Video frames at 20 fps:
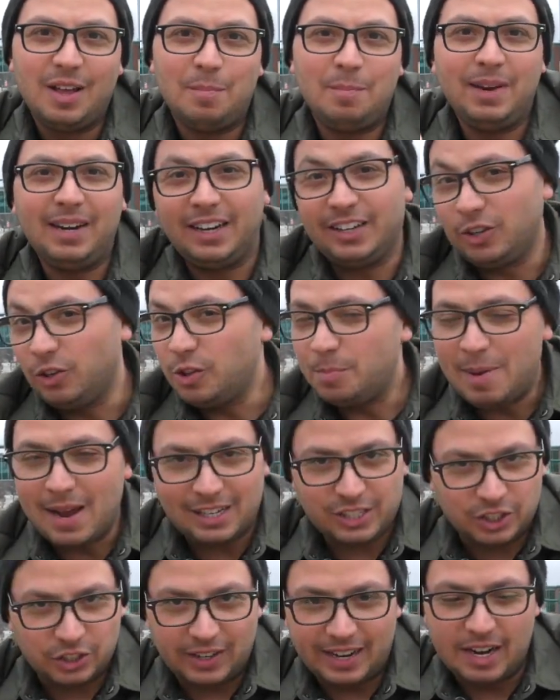being a youth
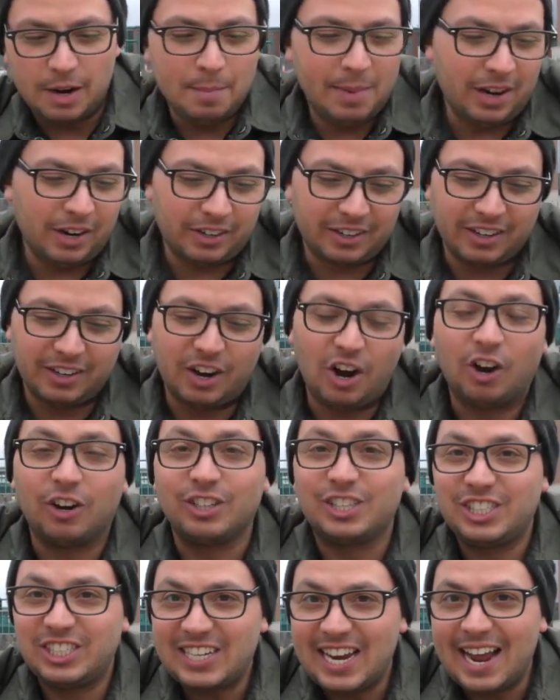pastor in America, are
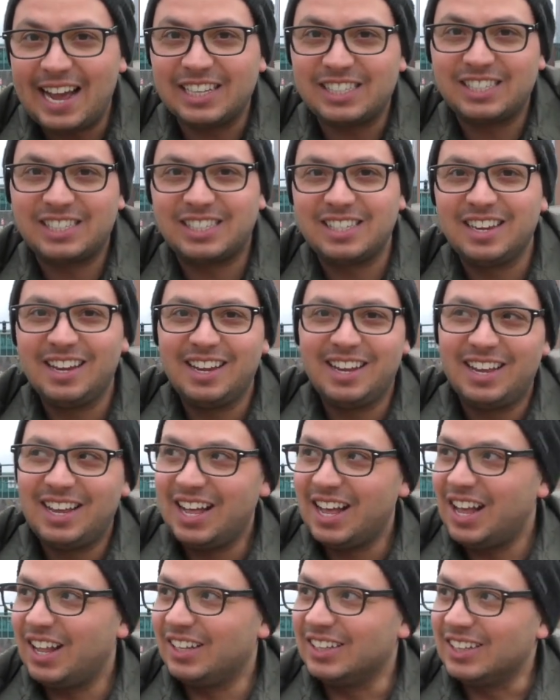stats
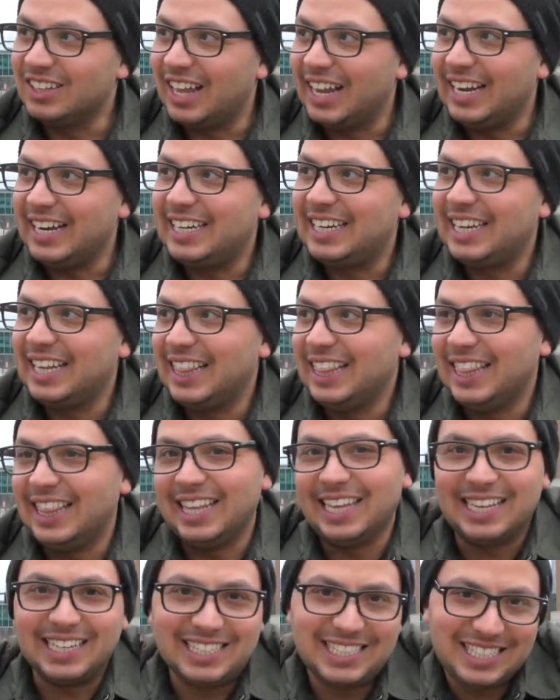like
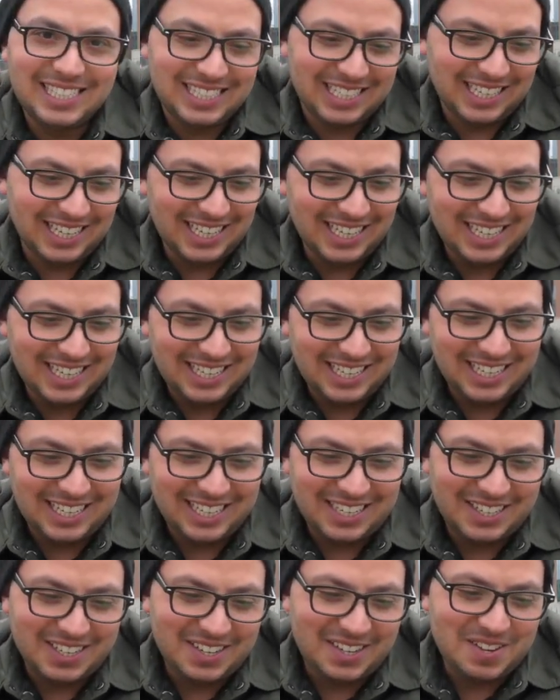this.
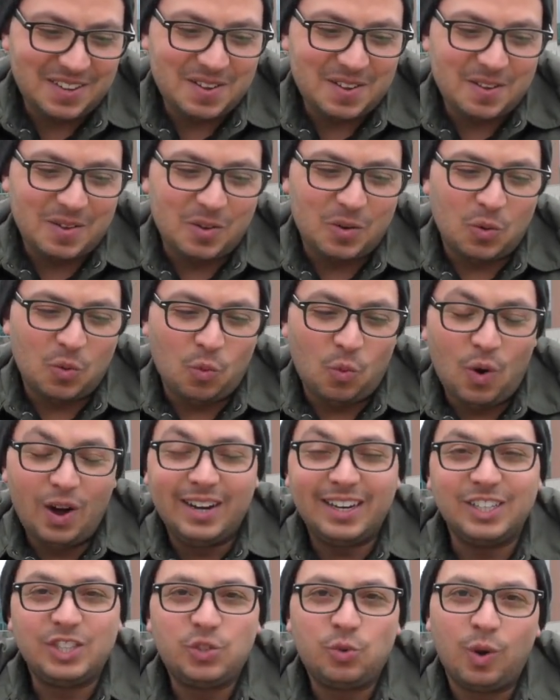
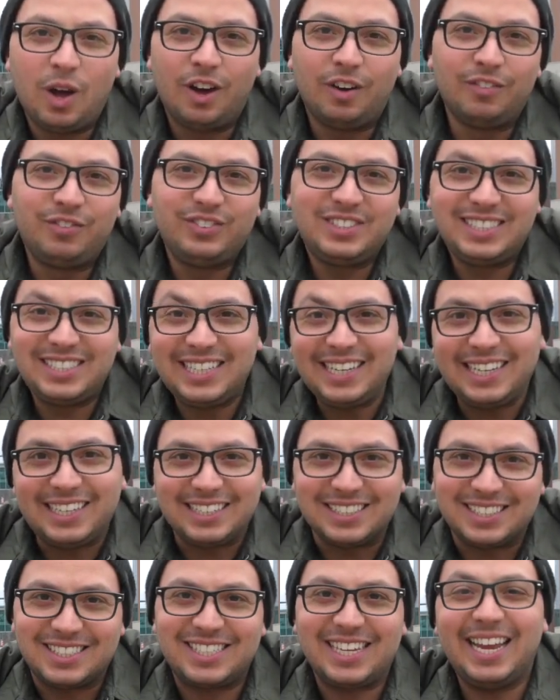1 in 12
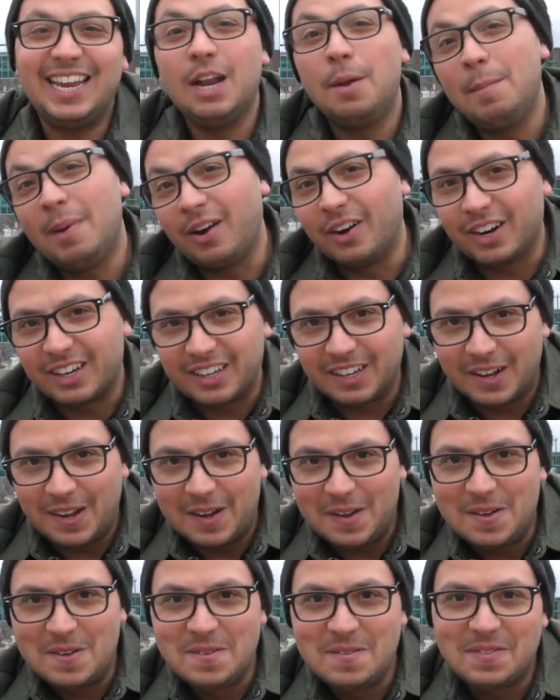teens in
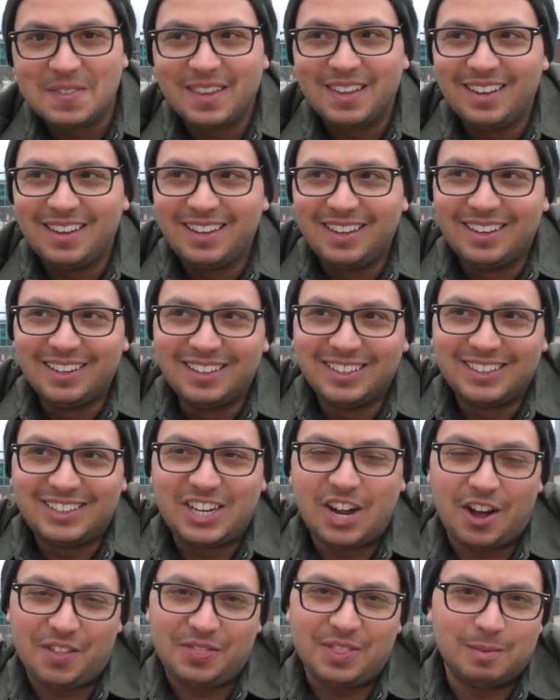America
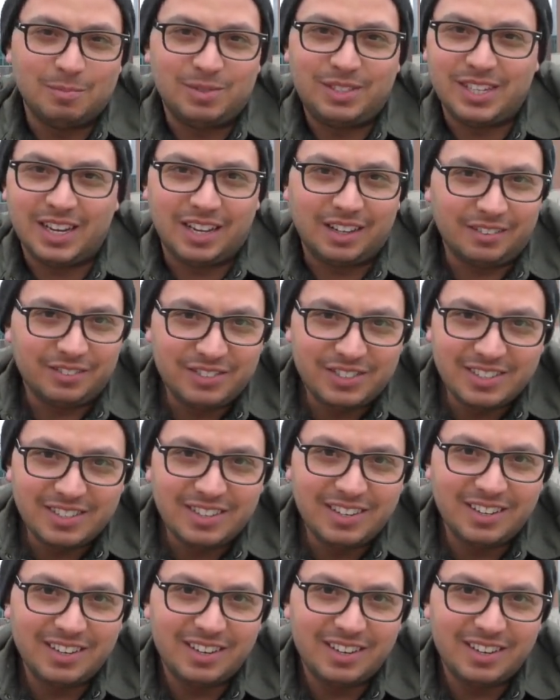cut themselves.